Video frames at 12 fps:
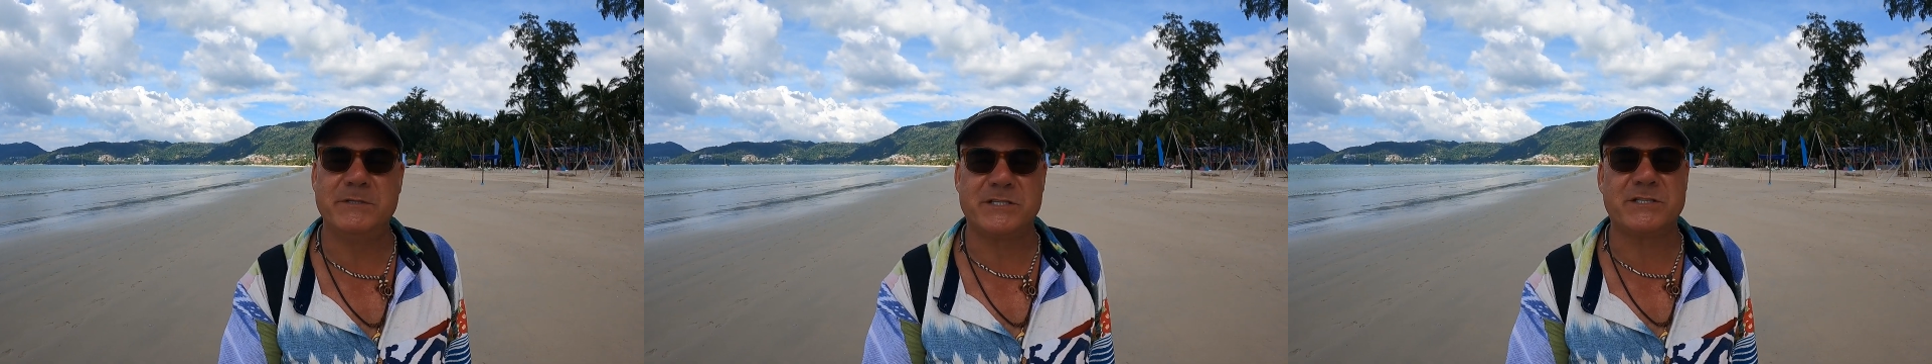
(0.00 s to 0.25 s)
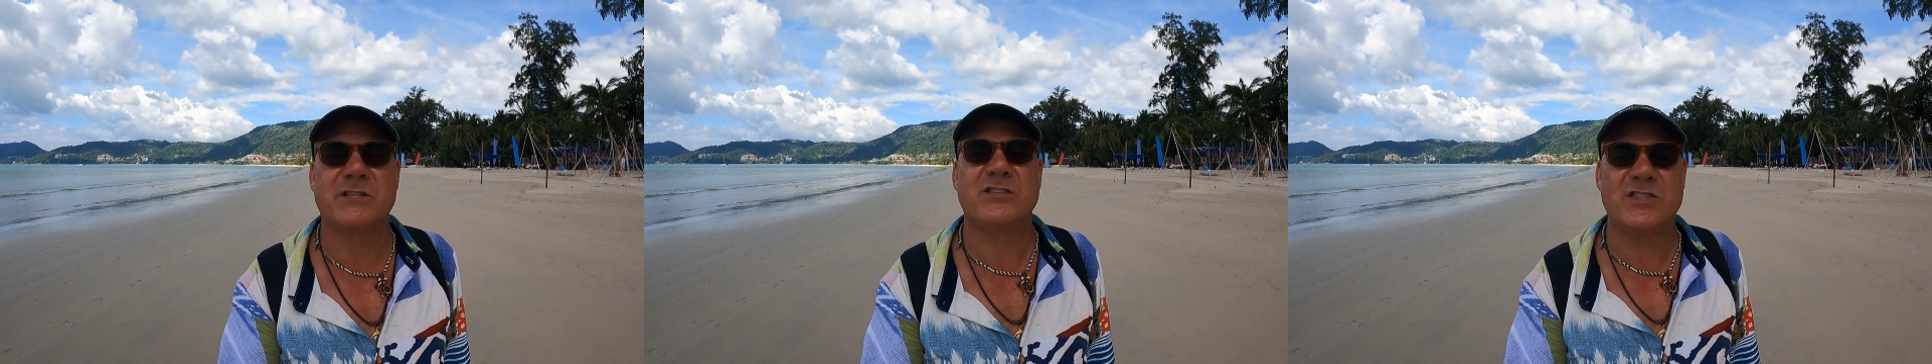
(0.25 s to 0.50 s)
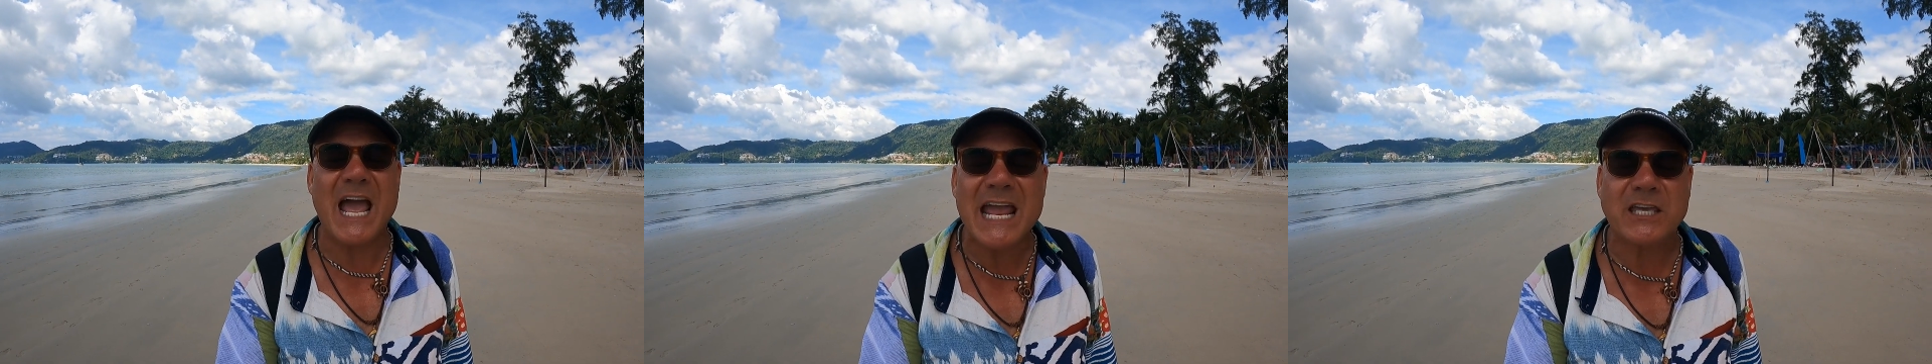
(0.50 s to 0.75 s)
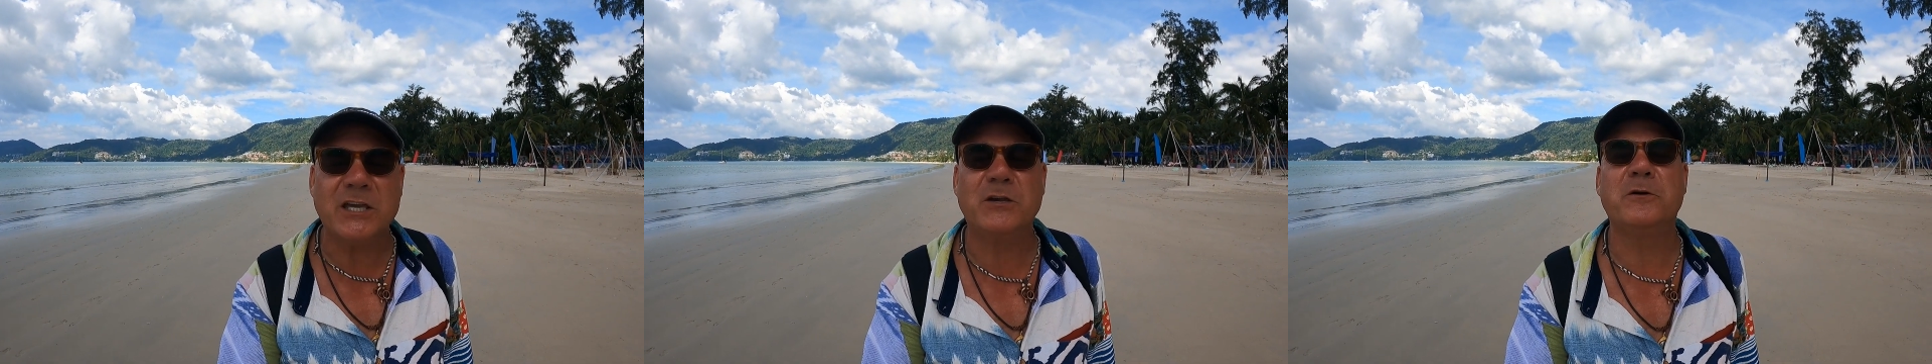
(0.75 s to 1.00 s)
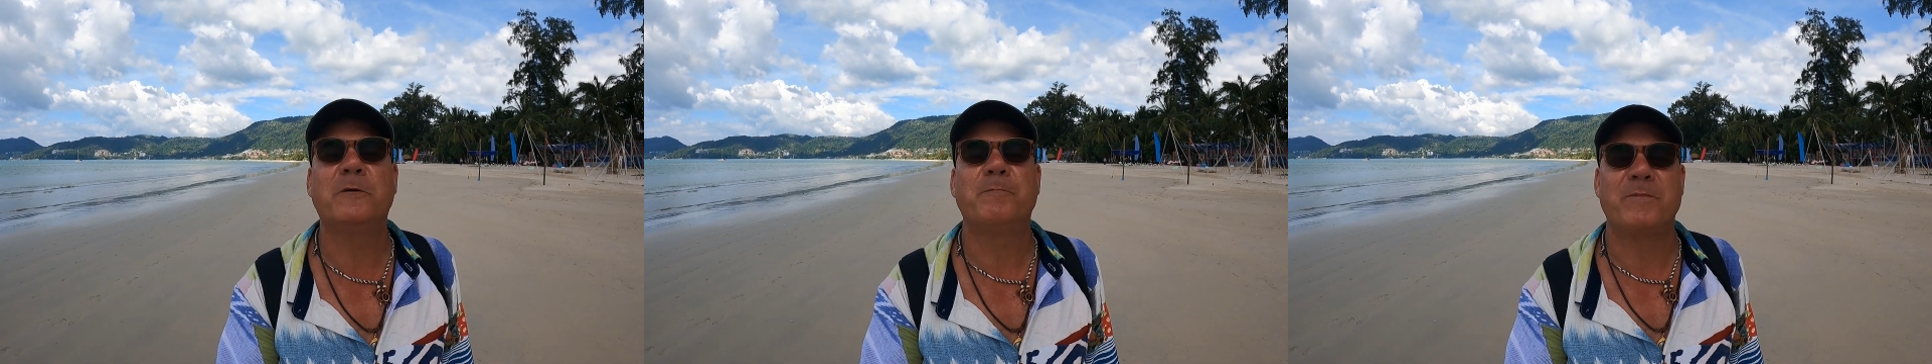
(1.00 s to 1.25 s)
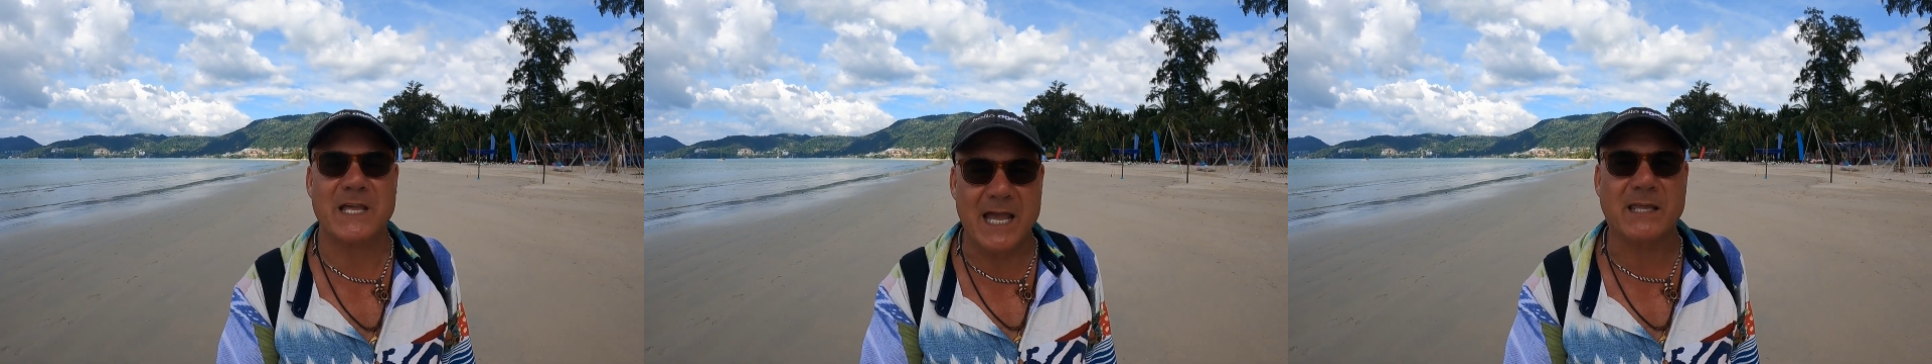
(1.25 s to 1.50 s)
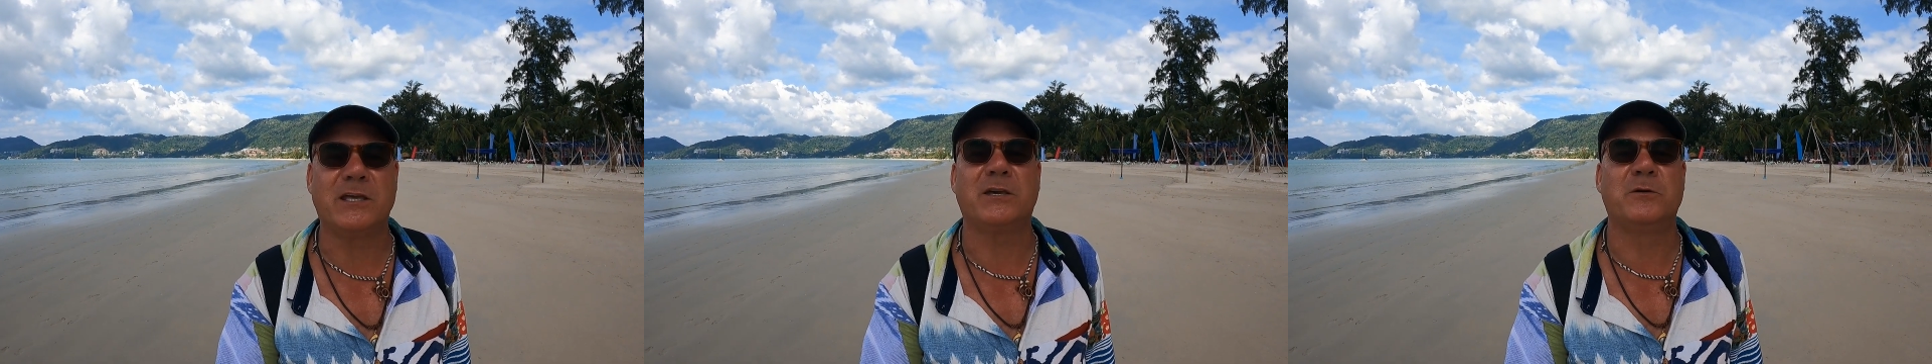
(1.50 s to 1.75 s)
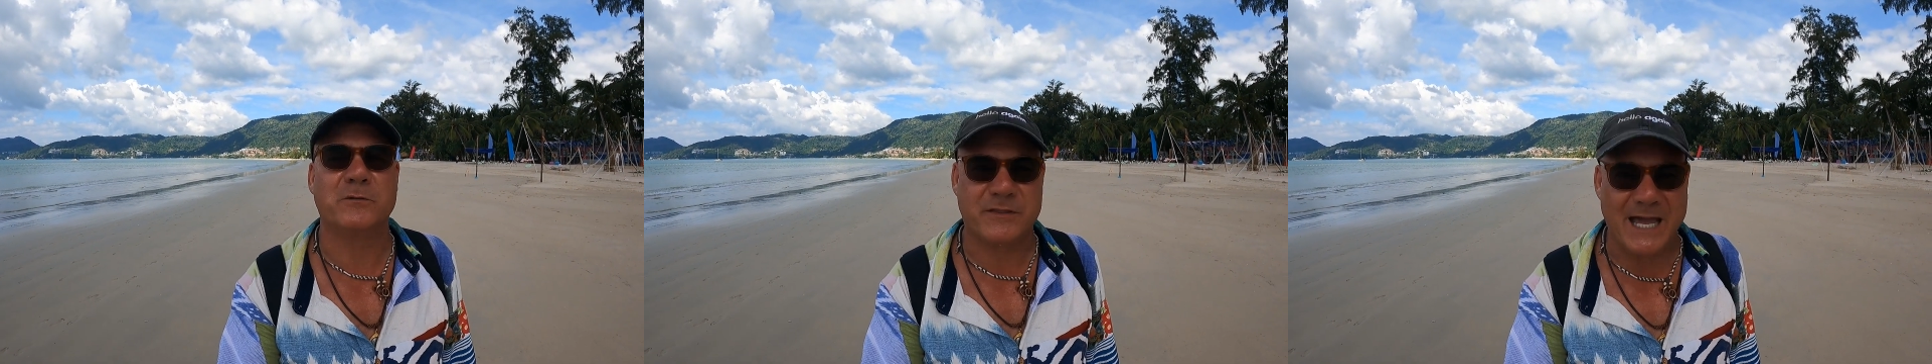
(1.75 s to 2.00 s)
just, thank you, thank
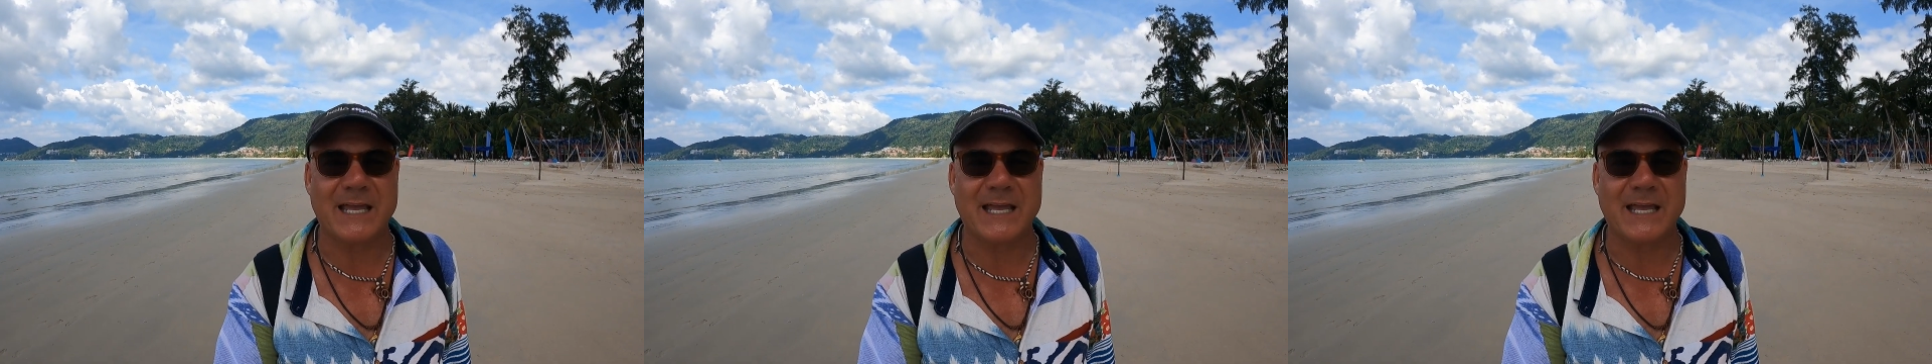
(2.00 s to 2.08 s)
you,